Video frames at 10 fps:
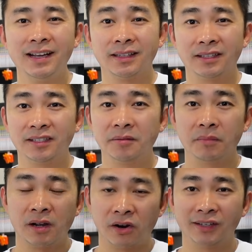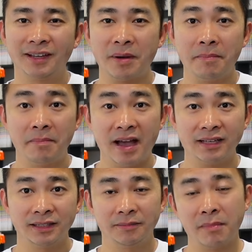This is currently my
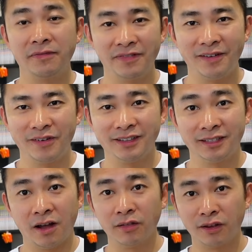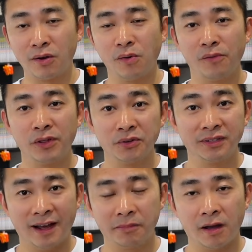best, my favorite on-the-go Windows
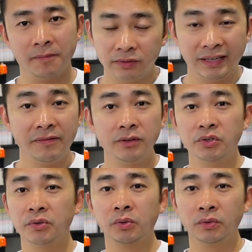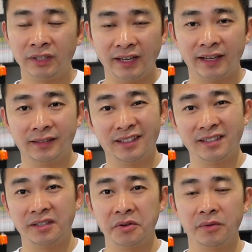laptop. Even to Lunar Lake, this is
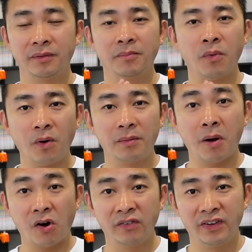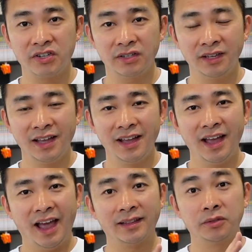still more power efficient
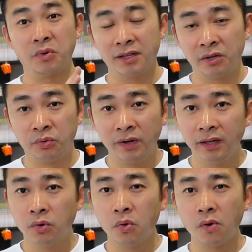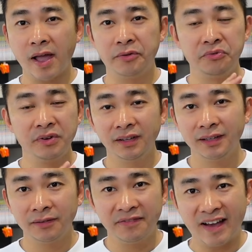and running really cool and
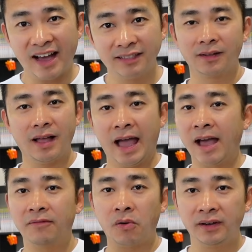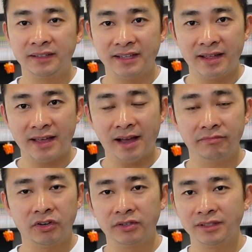really fast. I have already said that
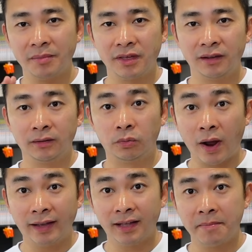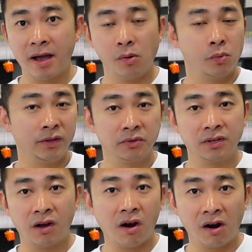there's something right about Windows
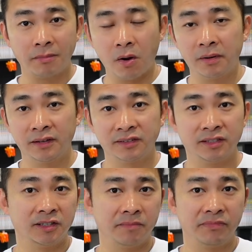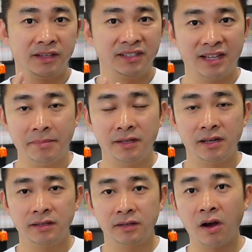on Arm operating system. The
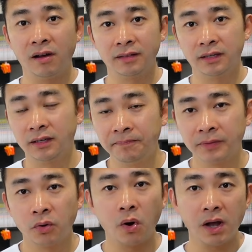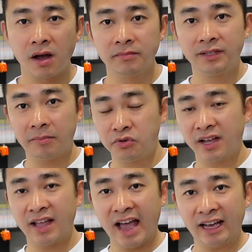snappiness on the Qualcomm
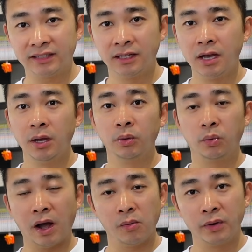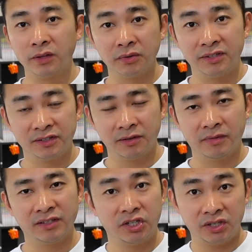Snapdragon X Uh, Windows system
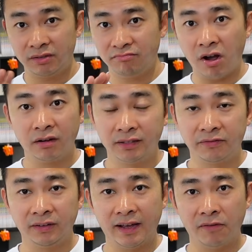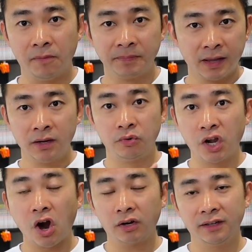is just on a different level,
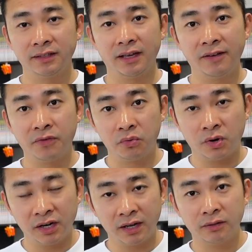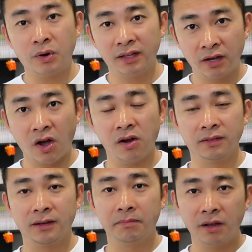regardless if you're running running on
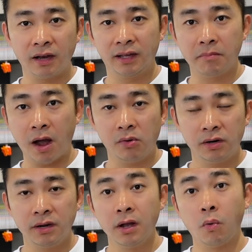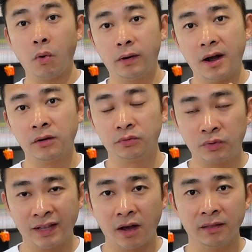the plug-in power or on,
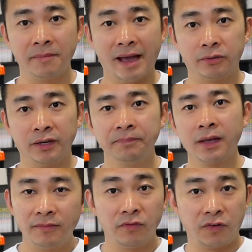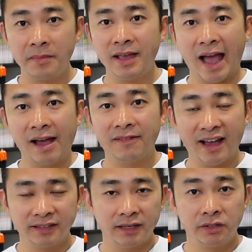running on the battery. For me, I have
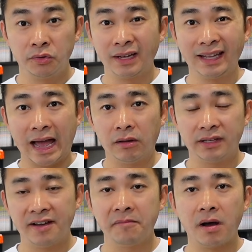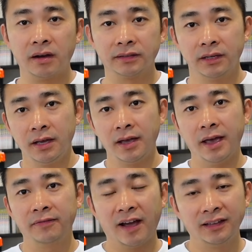access to Cloud DevBox.
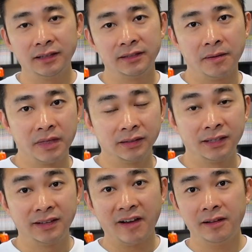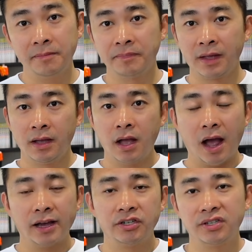If I need something to develop,
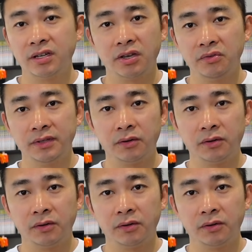I just use the